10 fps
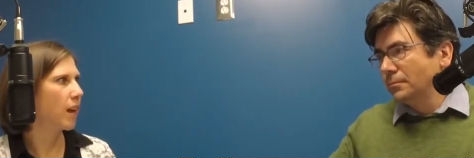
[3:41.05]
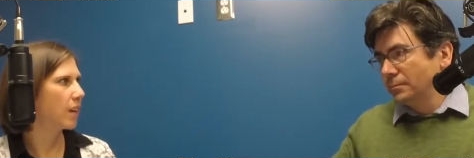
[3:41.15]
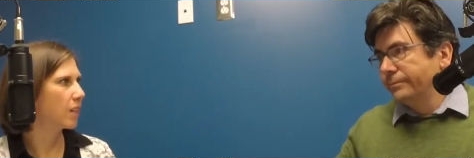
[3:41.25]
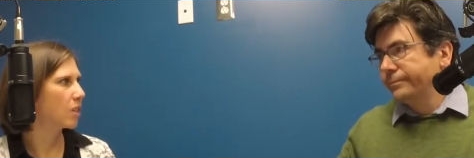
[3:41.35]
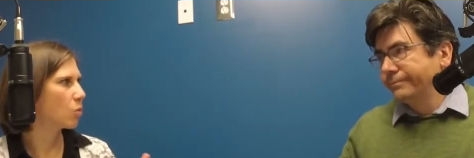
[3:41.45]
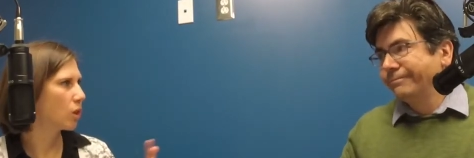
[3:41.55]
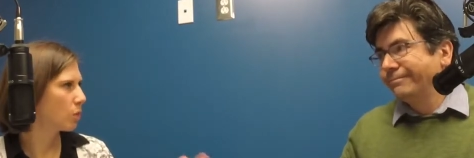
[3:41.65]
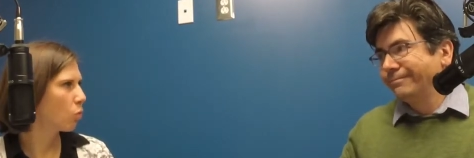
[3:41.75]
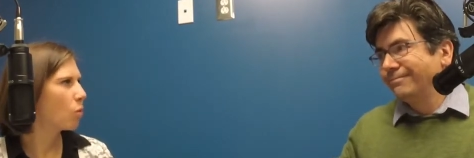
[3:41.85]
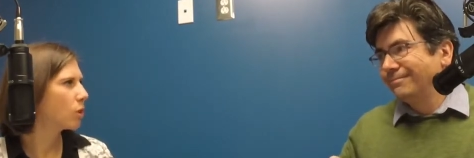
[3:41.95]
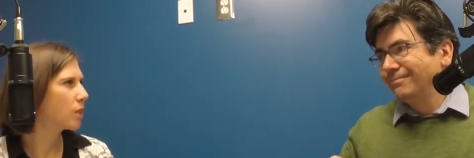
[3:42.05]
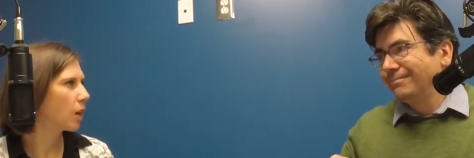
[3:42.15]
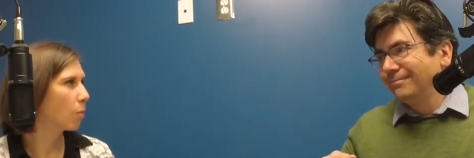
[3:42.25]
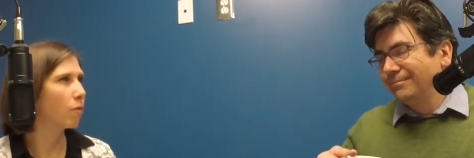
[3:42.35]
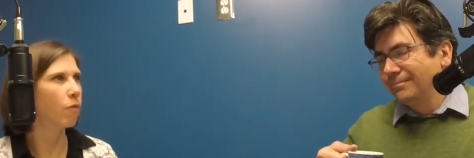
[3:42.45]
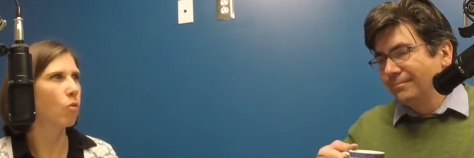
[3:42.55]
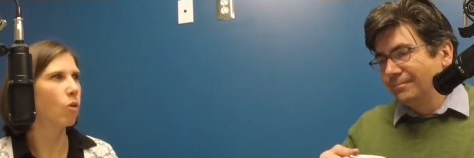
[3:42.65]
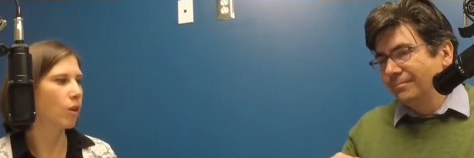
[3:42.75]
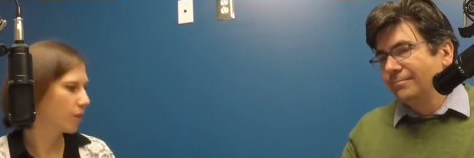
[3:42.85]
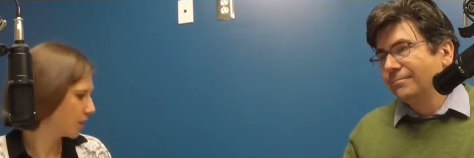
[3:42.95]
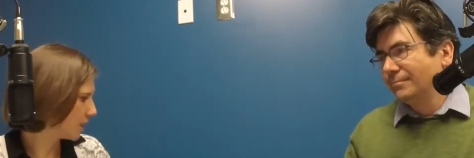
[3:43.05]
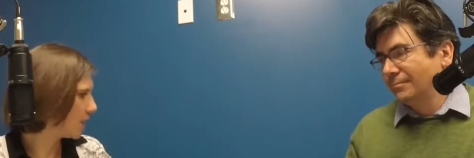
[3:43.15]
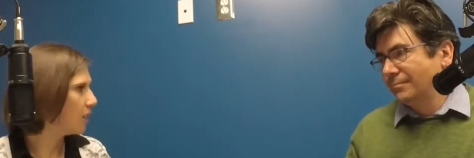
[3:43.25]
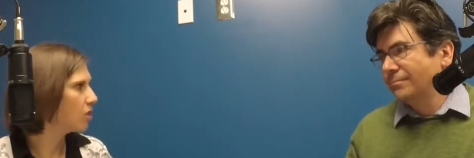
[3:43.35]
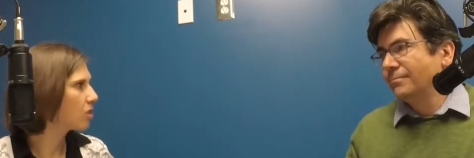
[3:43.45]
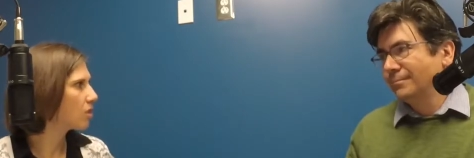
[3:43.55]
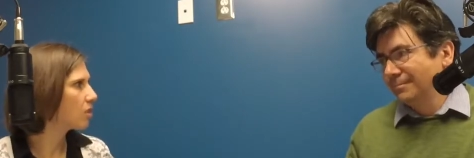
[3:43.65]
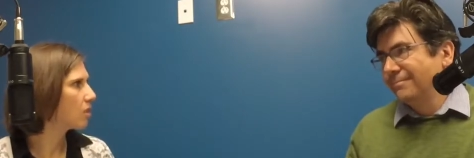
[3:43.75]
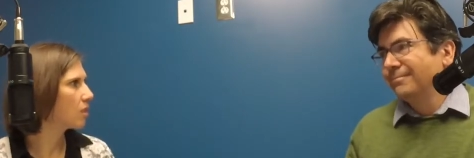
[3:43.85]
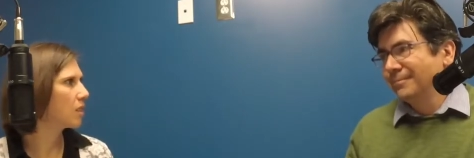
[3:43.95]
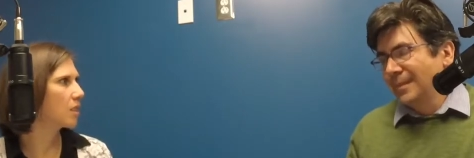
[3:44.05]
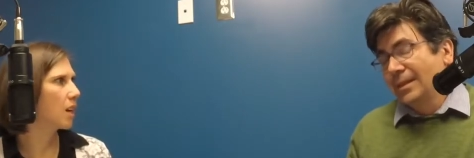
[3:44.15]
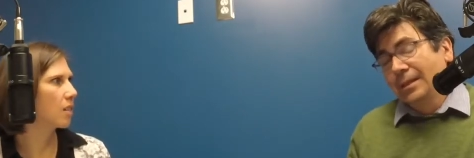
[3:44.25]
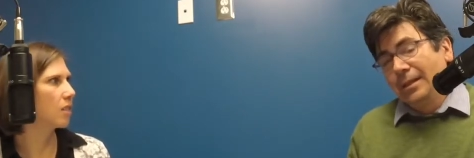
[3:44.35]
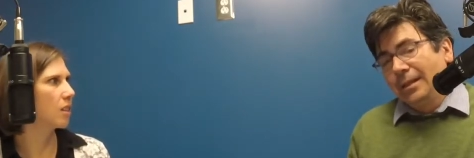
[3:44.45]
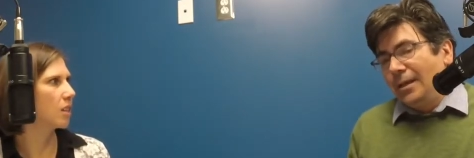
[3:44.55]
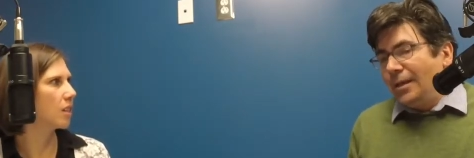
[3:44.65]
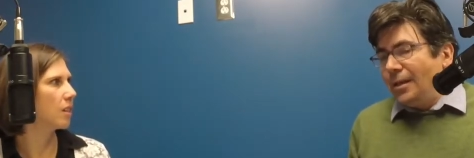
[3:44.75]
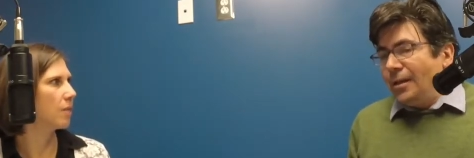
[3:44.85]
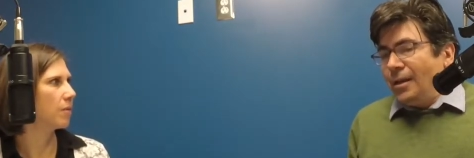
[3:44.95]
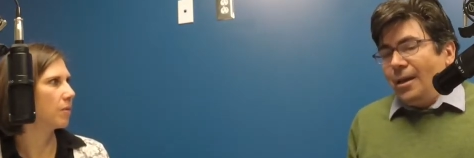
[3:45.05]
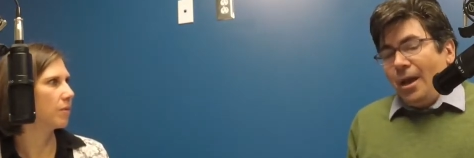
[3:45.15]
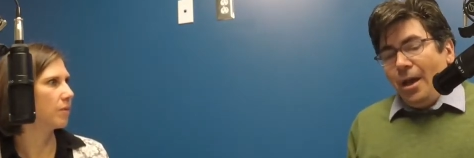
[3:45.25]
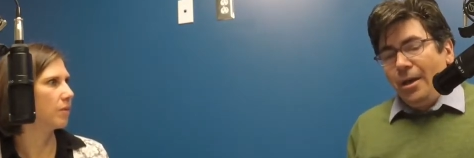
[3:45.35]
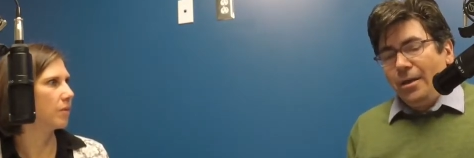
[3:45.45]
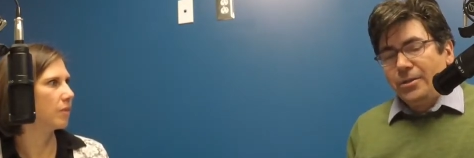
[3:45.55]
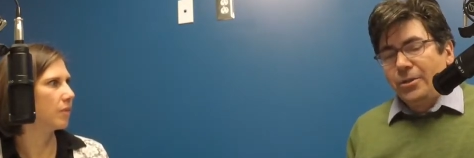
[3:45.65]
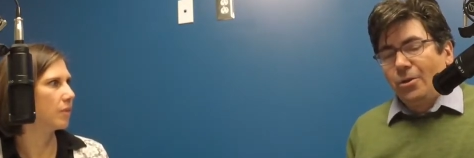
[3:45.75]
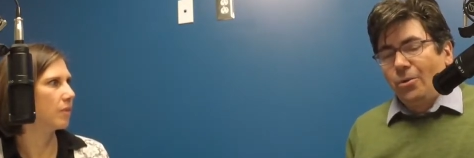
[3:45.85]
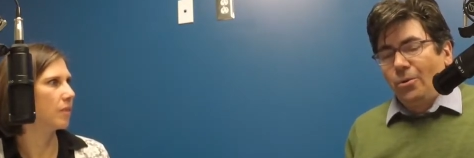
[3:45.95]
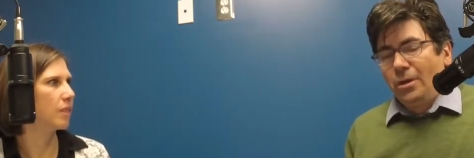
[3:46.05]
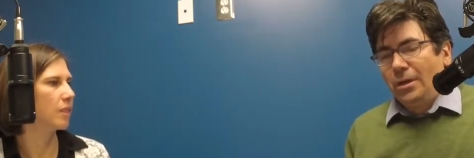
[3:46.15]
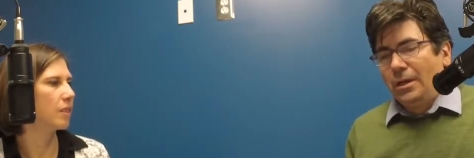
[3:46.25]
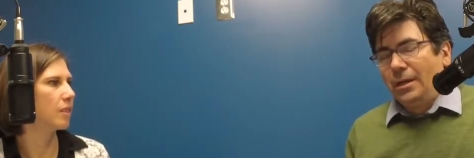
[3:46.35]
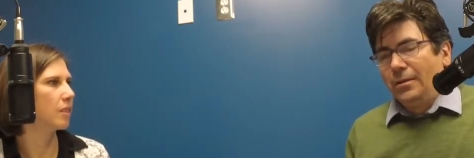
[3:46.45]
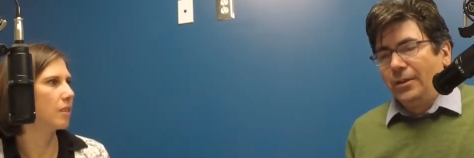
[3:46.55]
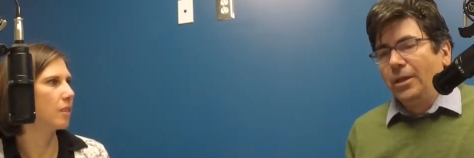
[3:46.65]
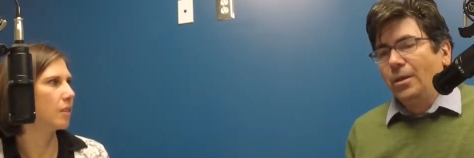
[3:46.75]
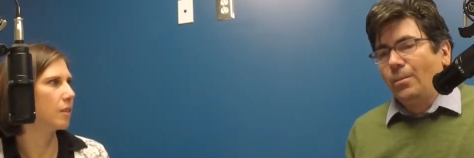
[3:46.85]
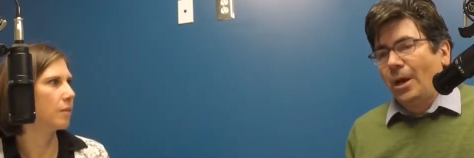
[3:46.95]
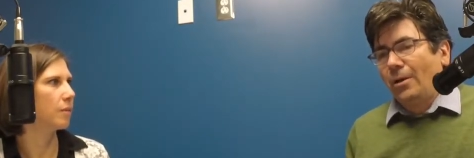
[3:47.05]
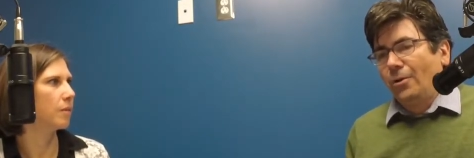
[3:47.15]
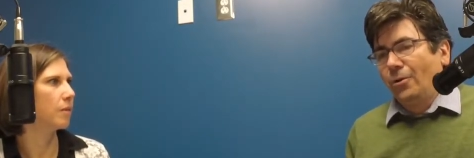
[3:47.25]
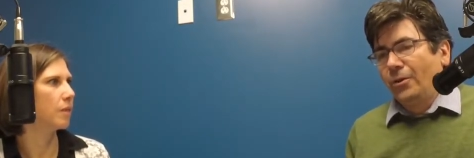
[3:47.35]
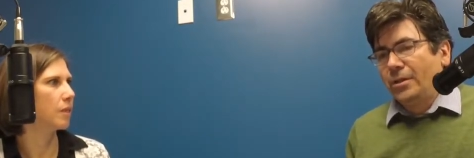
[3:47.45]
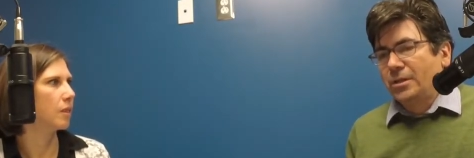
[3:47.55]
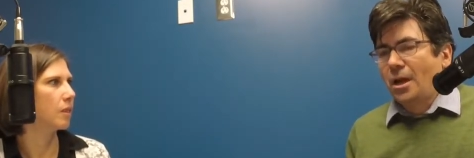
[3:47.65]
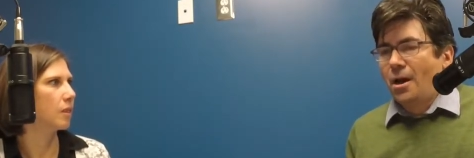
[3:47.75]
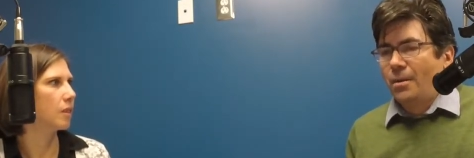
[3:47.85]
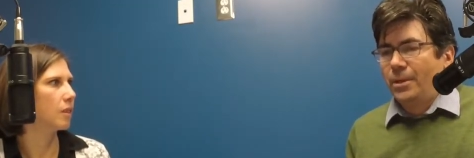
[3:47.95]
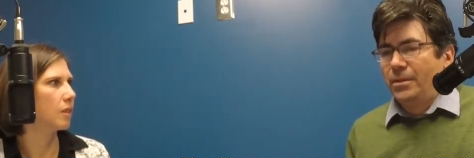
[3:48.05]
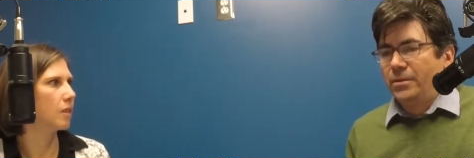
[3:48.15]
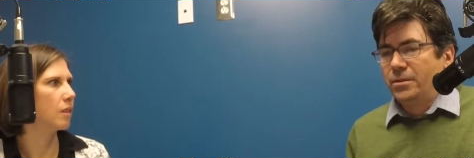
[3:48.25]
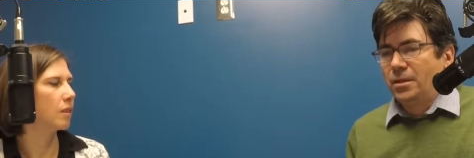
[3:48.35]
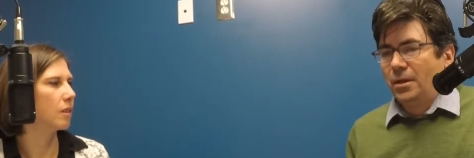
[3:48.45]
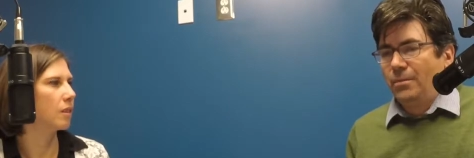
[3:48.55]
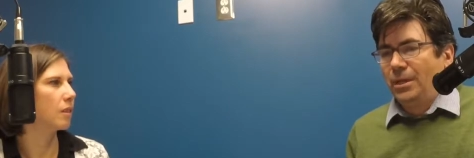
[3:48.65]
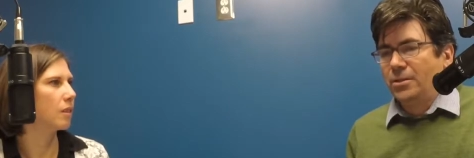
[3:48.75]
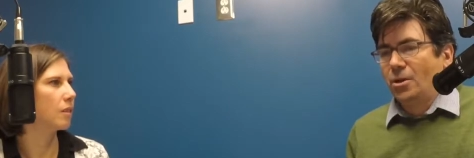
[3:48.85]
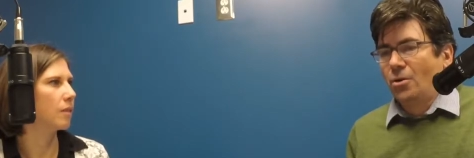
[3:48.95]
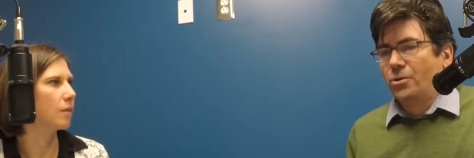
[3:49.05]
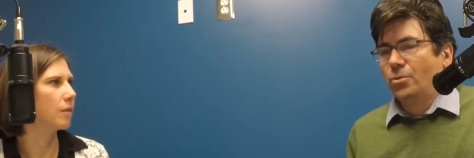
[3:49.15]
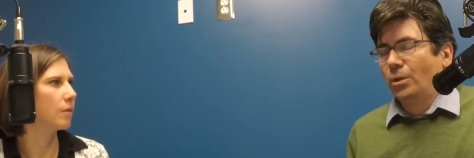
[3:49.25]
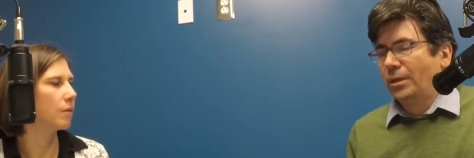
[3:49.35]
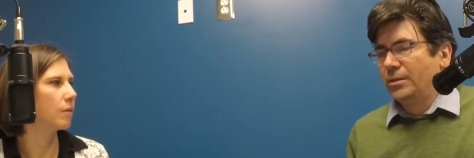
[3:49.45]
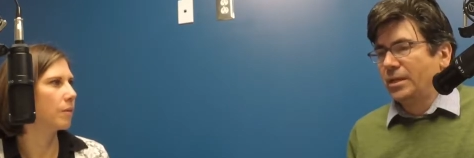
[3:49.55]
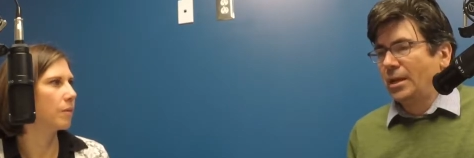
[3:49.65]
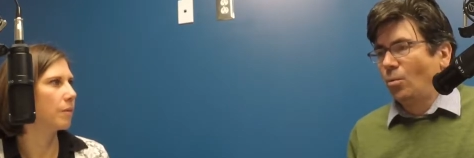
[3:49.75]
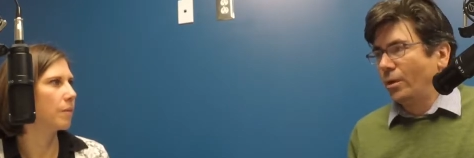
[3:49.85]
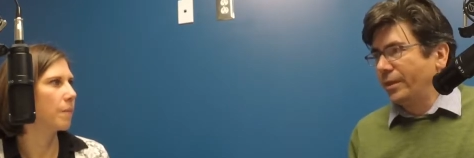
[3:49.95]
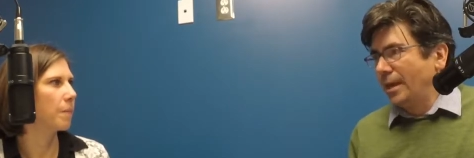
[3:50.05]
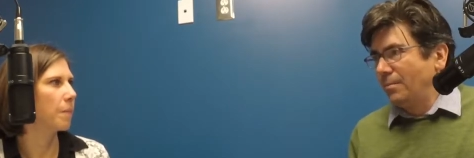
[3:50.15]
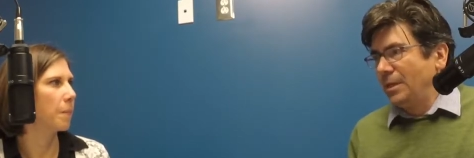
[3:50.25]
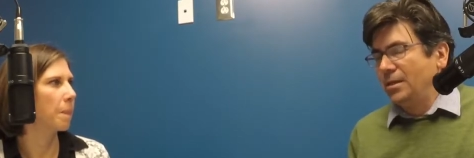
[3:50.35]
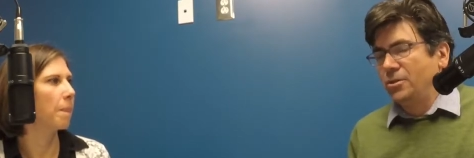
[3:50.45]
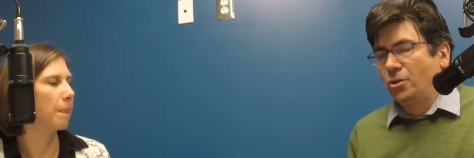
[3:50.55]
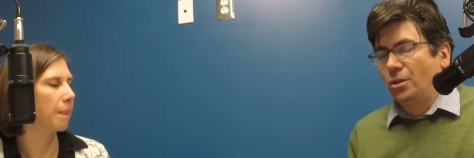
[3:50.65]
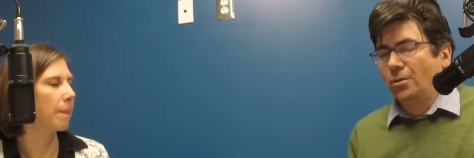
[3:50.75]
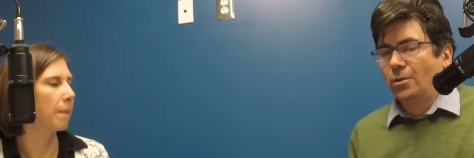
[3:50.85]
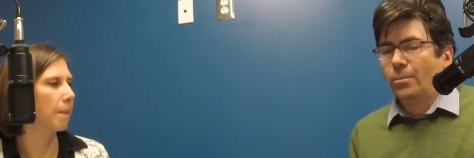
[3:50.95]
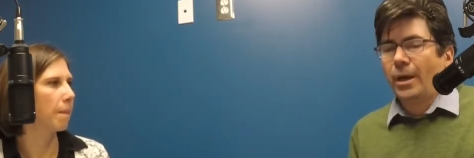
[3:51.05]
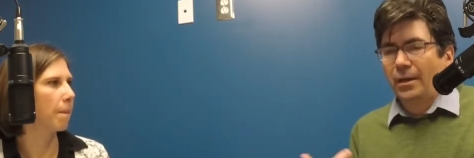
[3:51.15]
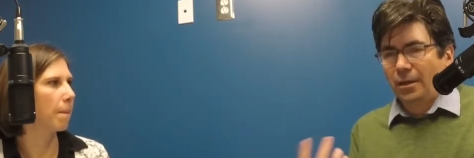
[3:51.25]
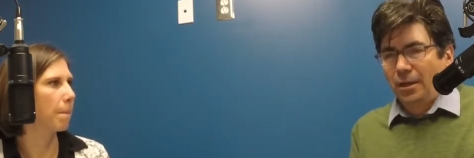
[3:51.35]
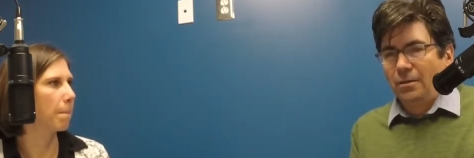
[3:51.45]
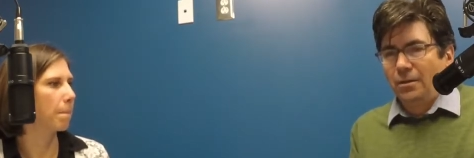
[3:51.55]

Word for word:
Speaker 1: that is. What what was there before deeds exactly?
Speaker 2: So thinking about Earth as a commons, I mean, it's hard to really say what that means. You can look back at